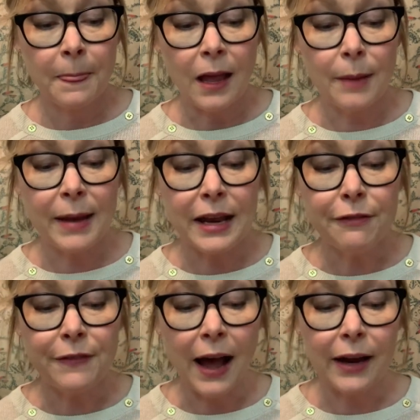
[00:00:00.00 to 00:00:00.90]
I made a
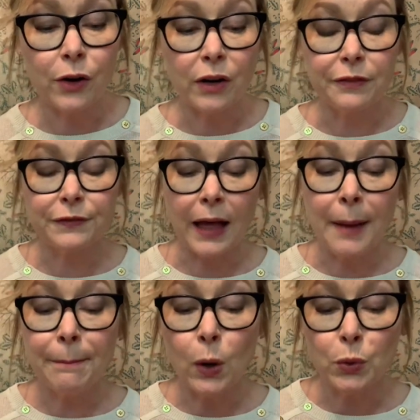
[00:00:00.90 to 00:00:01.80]
fire on a
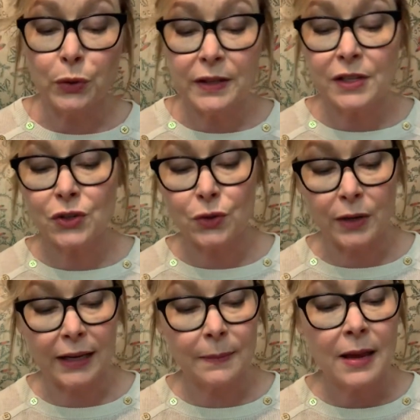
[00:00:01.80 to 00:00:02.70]
flat boulder in the
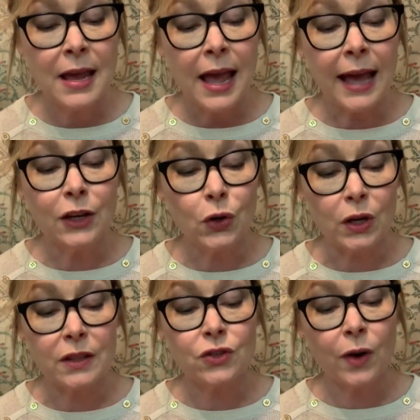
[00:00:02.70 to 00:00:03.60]
stream and
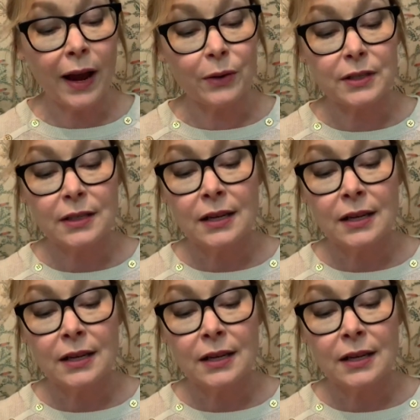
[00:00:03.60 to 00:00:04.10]
cooked the trout.